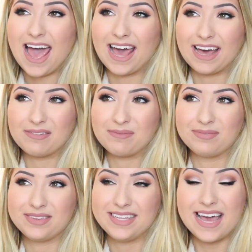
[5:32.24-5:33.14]

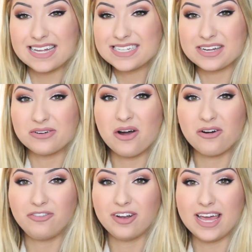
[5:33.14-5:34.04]
yeah, so
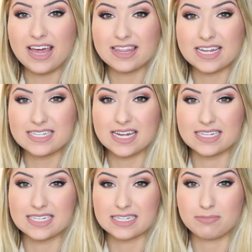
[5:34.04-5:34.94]
hopefully this
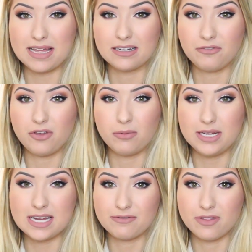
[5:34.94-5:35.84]
has explained a few
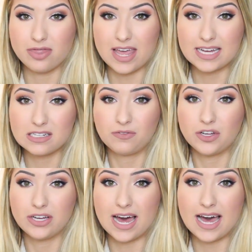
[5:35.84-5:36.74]
wee different things for
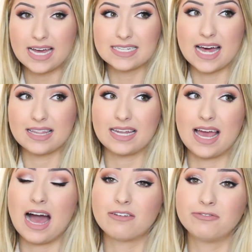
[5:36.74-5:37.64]
you guys, and that I
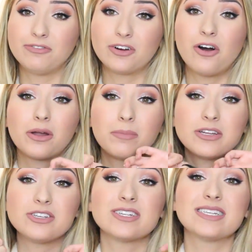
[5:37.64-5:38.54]
haven't forgot
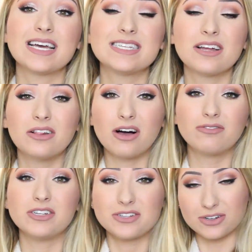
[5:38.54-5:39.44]
about yous, and I still
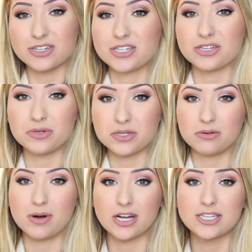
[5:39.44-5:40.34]
love yous all so,
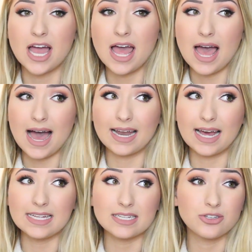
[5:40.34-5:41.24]
so much, and
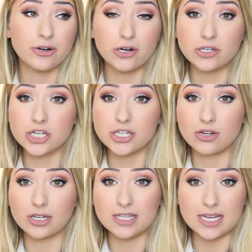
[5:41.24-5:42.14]
I talk to yous
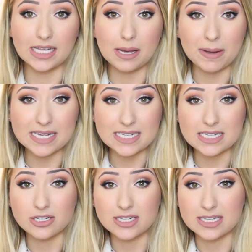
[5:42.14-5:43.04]
on a daily
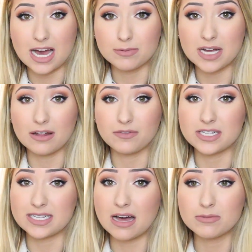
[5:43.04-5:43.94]
basis on Snapchat. If you
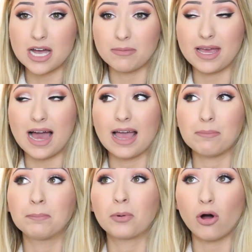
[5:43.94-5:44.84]
Snapchat me,
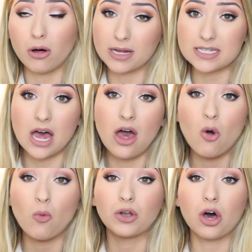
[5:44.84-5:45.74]
I promise
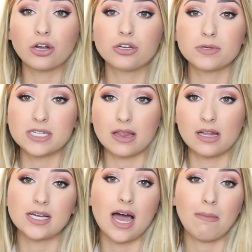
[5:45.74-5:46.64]
100% of
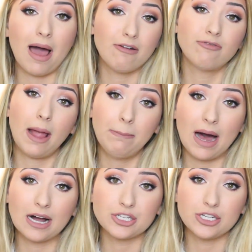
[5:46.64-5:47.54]
the time I write
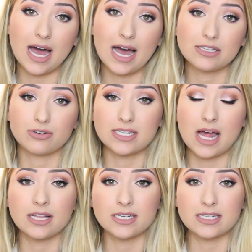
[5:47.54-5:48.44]
back to you guys or
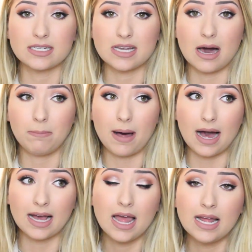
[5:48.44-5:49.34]
send yous a snap
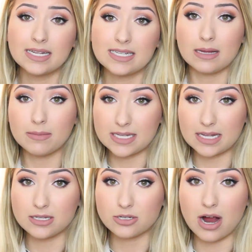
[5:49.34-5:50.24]
back, same as
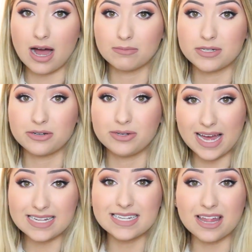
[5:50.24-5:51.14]
Instagram. So
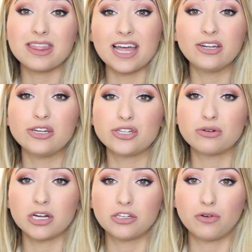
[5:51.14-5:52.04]
yes, thank you so
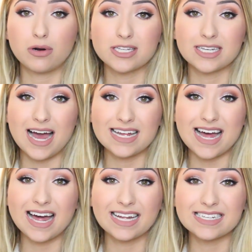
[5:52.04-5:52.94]
much for watching, guys,
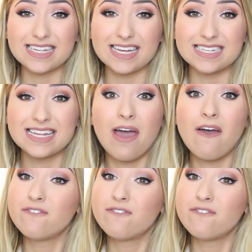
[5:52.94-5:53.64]
and I'll see yous